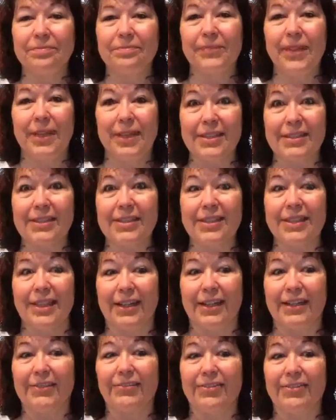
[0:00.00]
That's
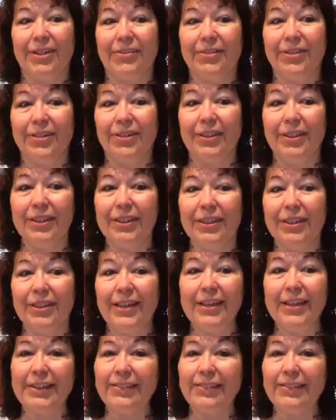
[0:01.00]
kind of what we're looking at